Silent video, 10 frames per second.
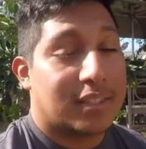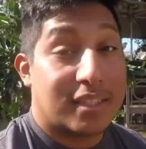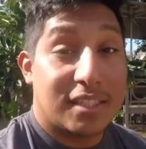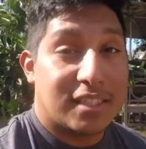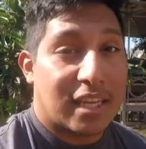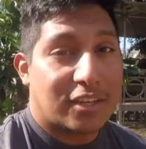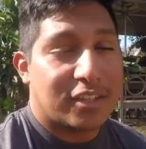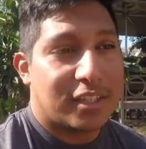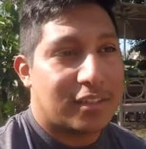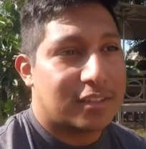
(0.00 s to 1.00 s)
this
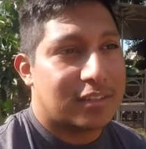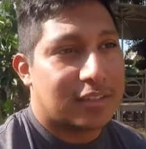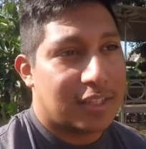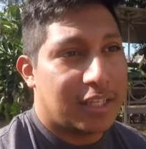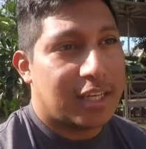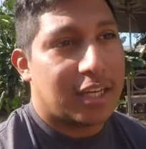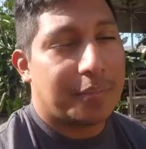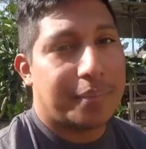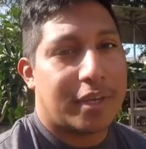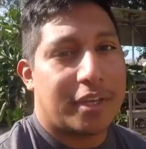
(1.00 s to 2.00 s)
Saturday, there's a League
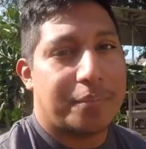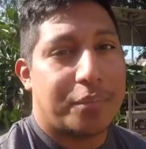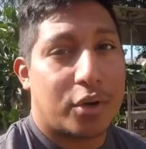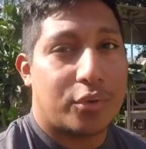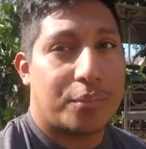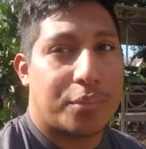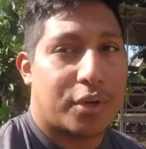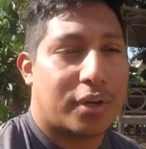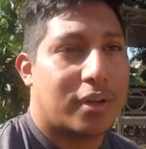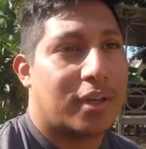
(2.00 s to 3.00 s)
Cup in Baldwin
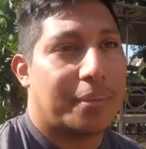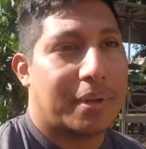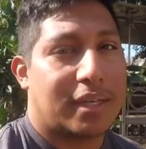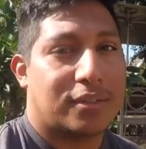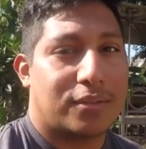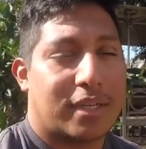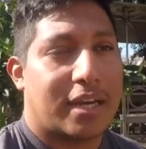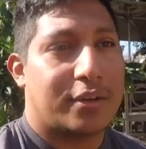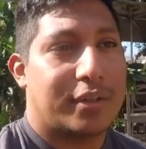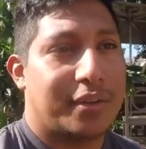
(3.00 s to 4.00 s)
Park at Blackstone
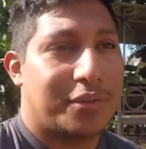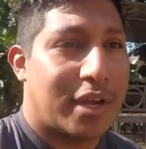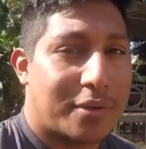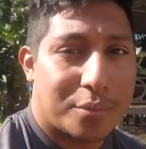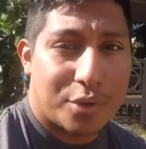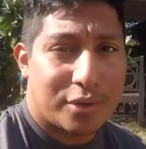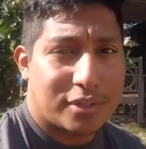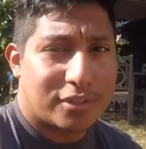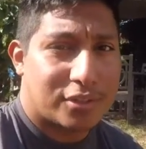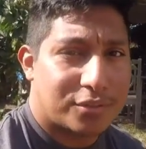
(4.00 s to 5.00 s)
Owl. If you haven't
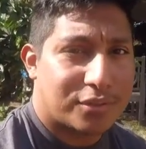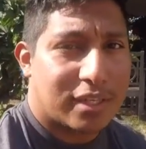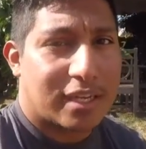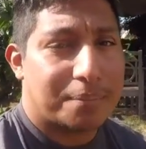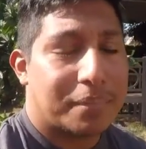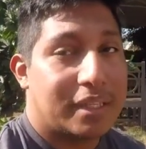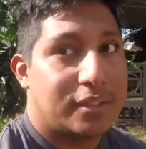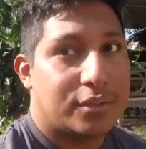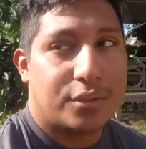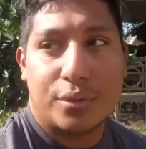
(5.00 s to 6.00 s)
pre-registered for that,
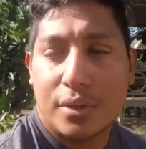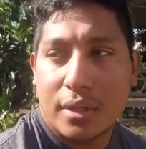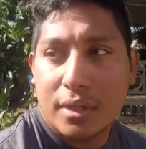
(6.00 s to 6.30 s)
please do.